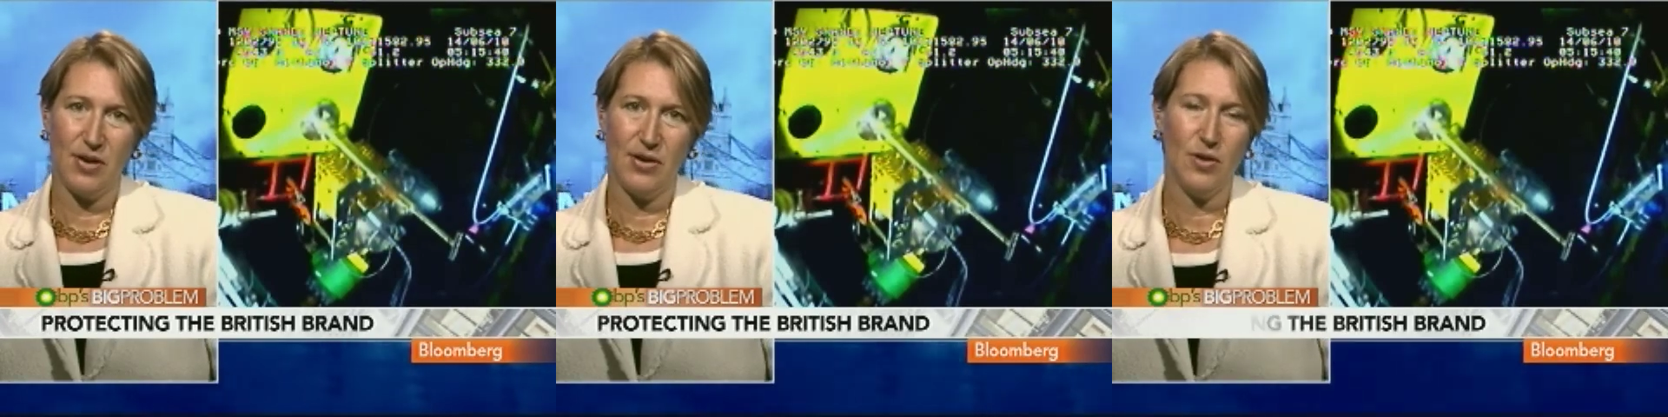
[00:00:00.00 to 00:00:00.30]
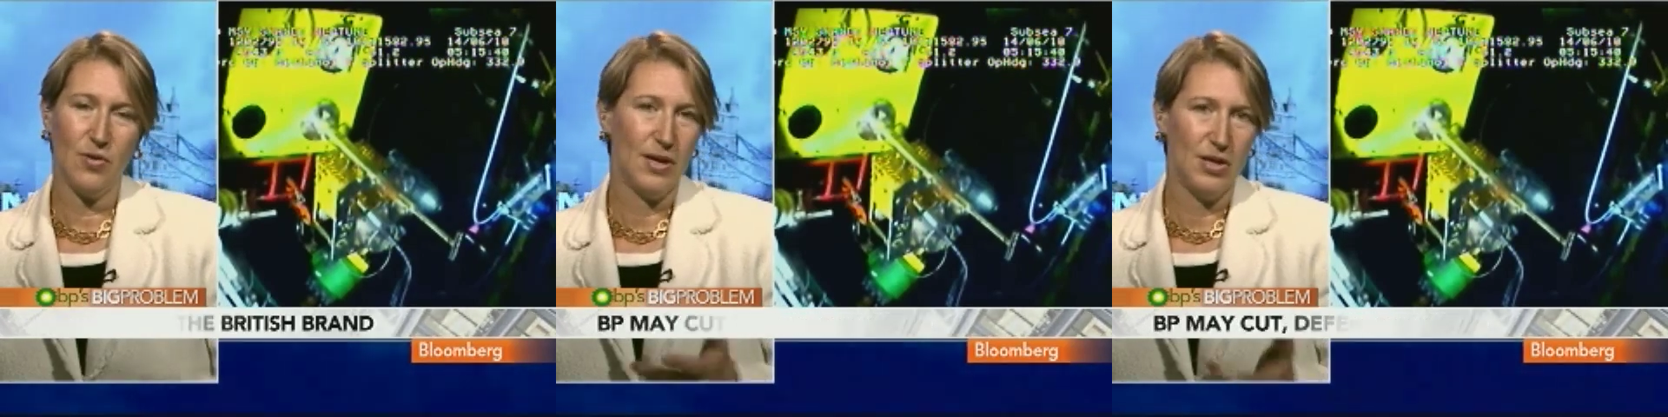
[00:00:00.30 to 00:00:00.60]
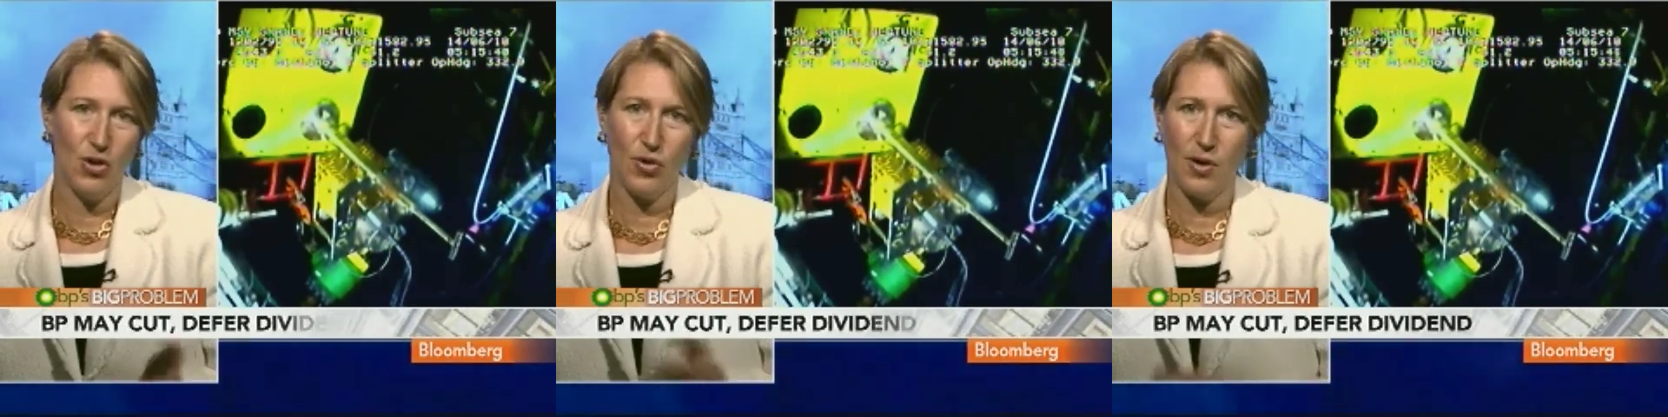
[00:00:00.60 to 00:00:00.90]
you know, here
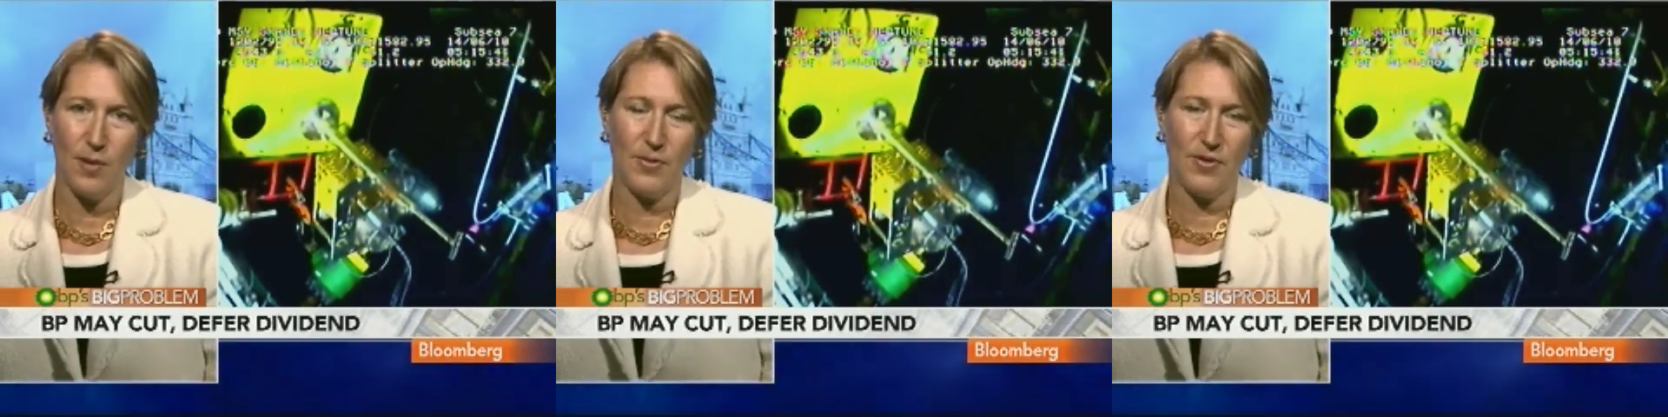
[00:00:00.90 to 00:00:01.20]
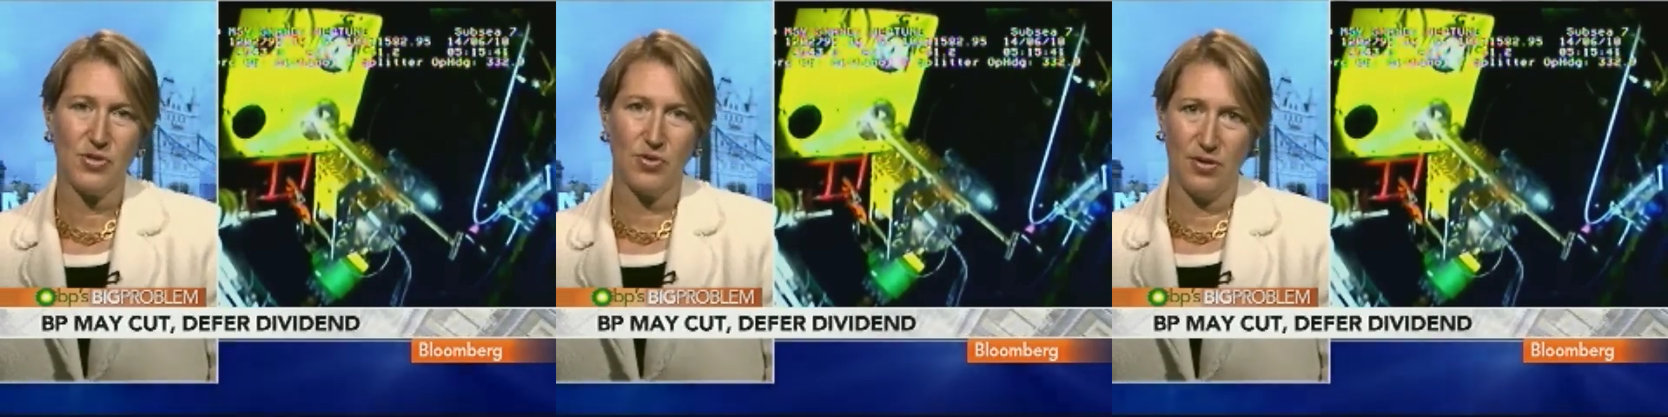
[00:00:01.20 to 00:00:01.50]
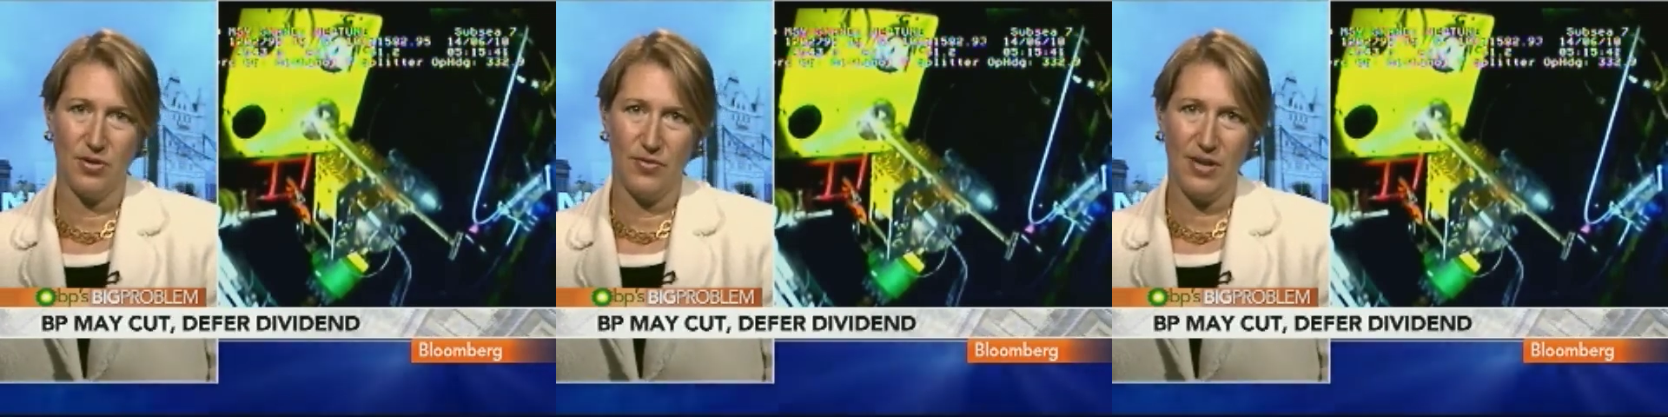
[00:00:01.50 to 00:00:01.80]
in Europe, the
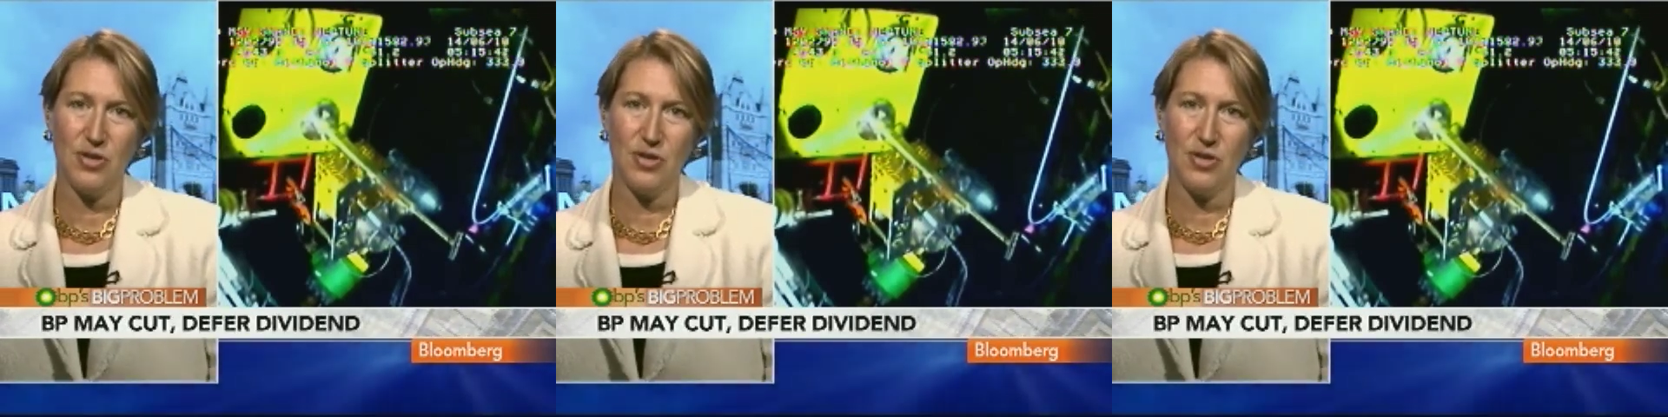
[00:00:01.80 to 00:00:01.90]
sort of